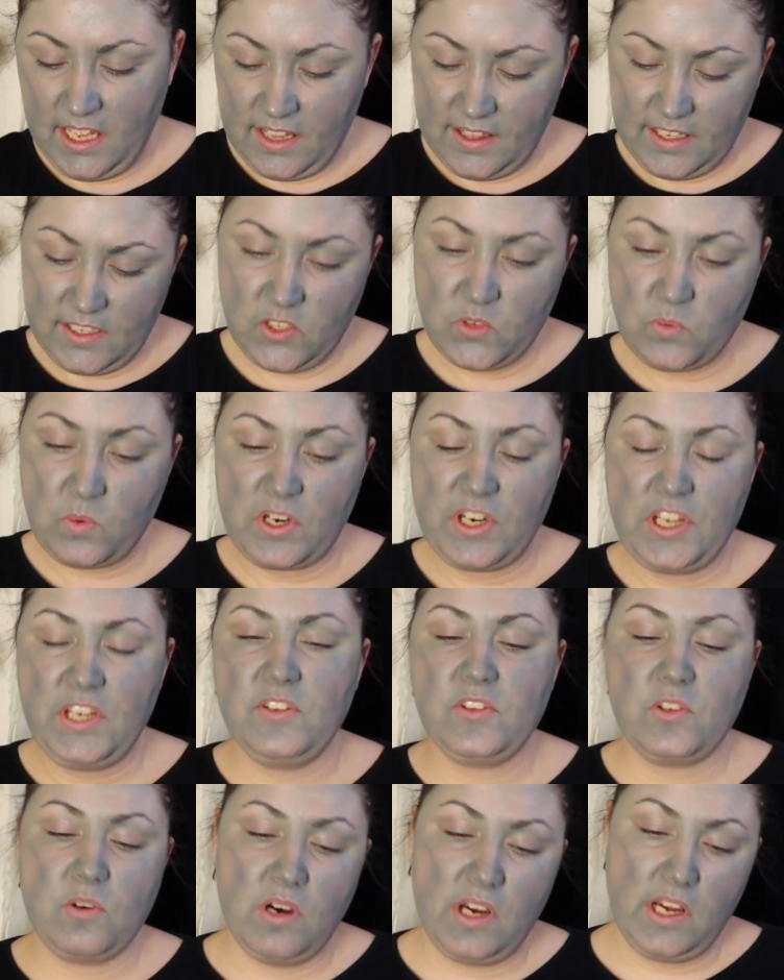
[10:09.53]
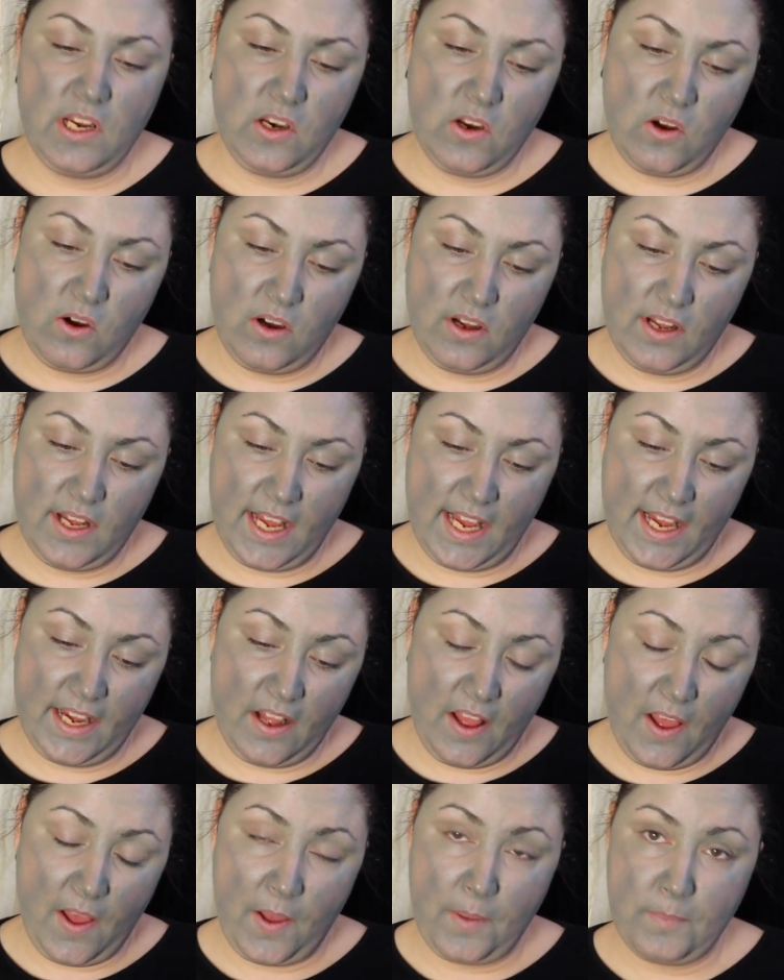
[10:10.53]
This is one I use quite a lot at,
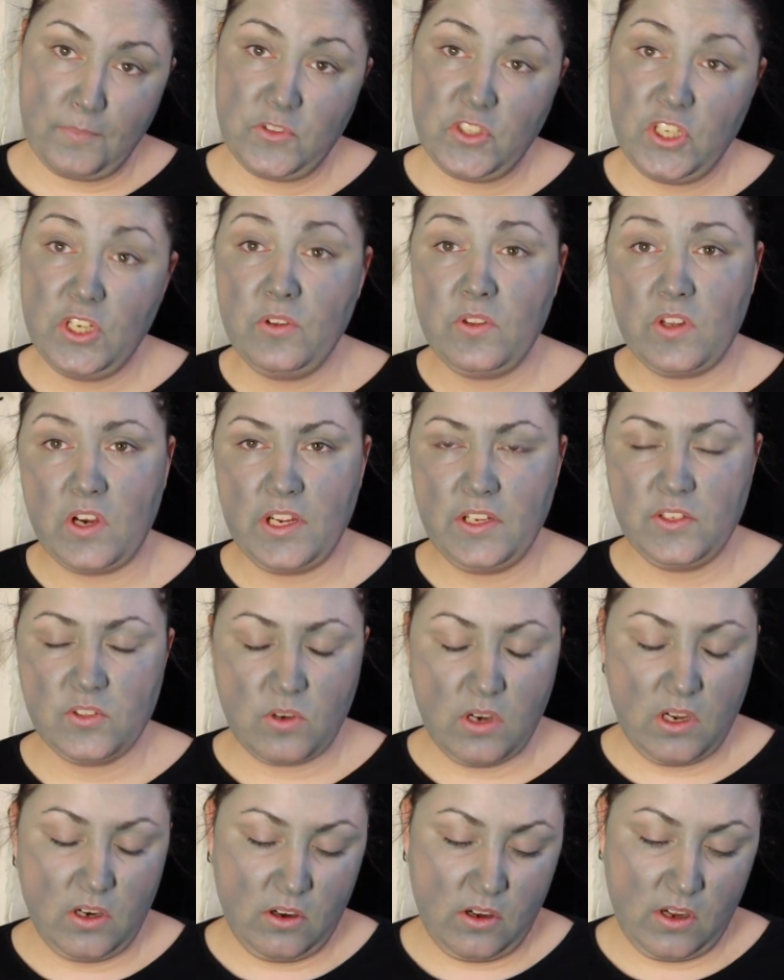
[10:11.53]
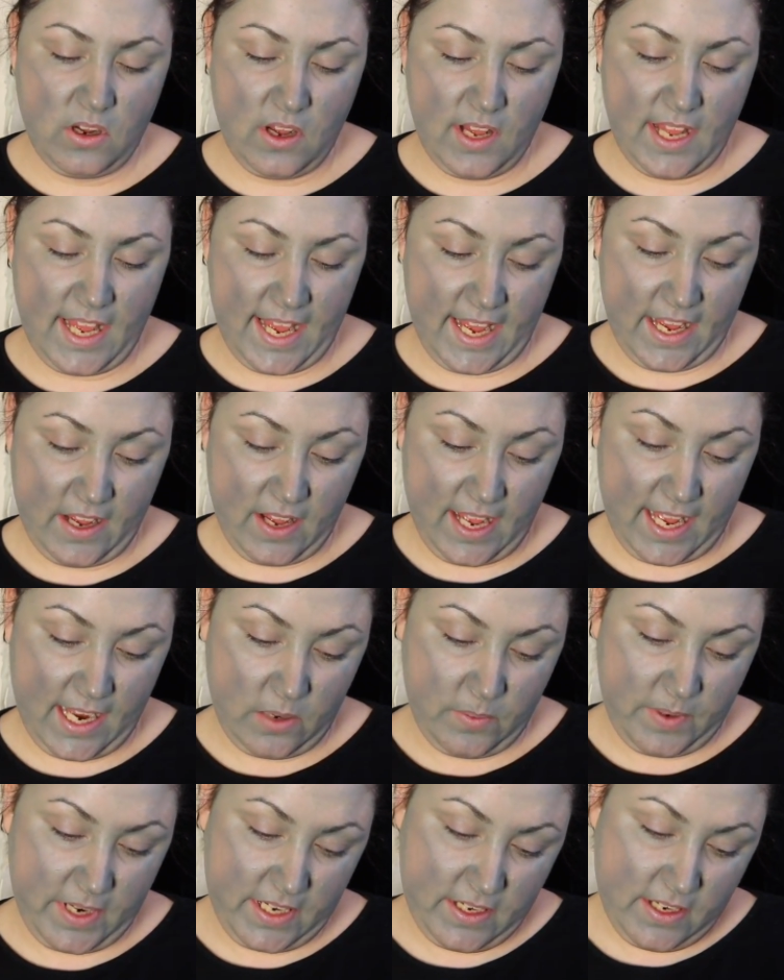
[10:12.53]
two that I use quite a lot at
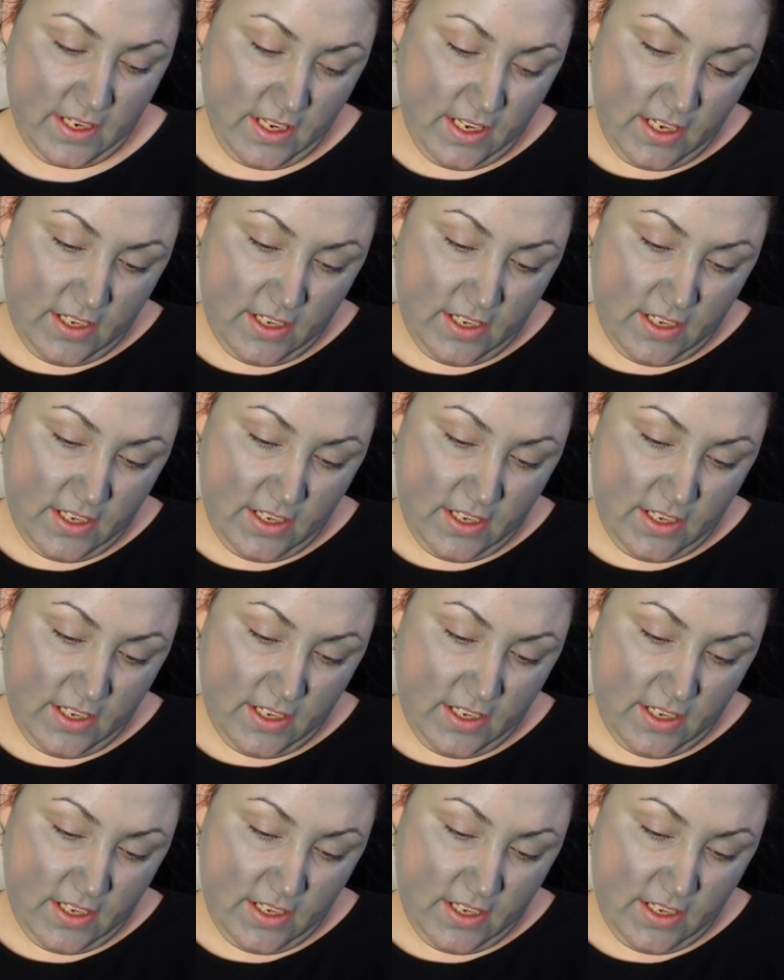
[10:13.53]
Halloween.